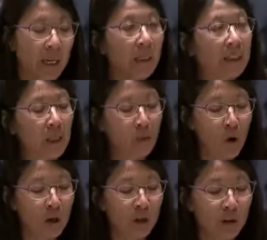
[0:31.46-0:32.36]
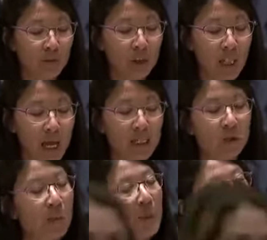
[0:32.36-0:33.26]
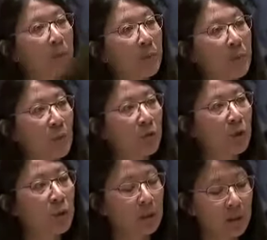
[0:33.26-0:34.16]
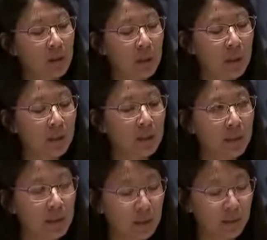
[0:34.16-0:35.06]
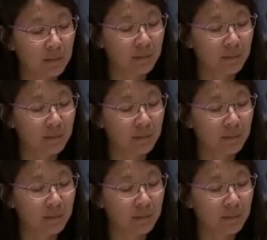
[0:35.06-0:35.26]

It killed one of the last remaining pediatricians in the city.